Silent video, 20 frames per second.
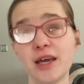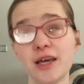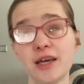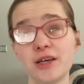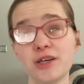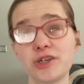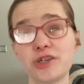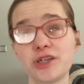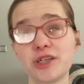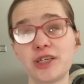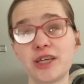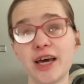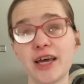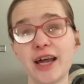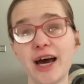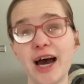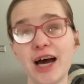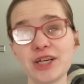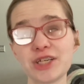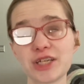she said,
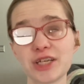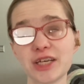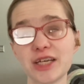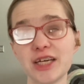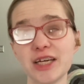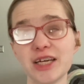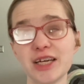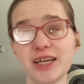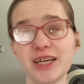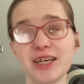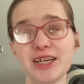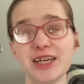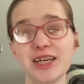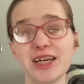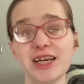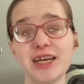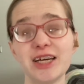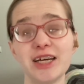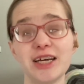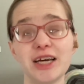Ashley,
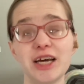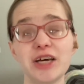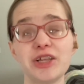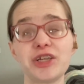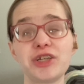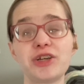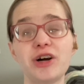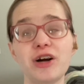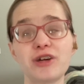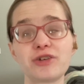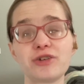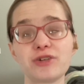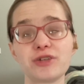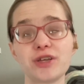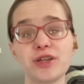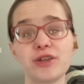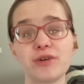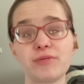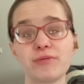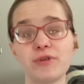the doctor's
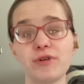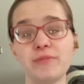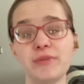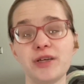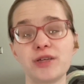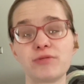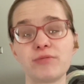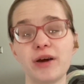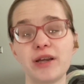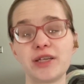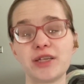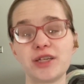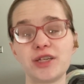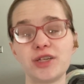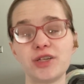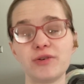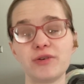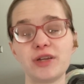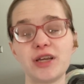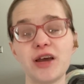in the room. He's ready to
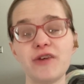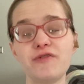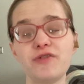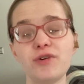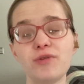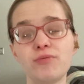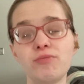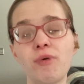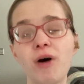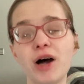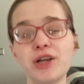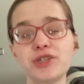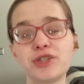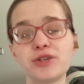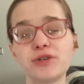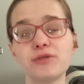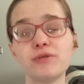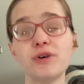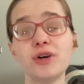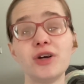do it if you want
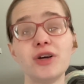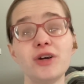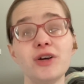to.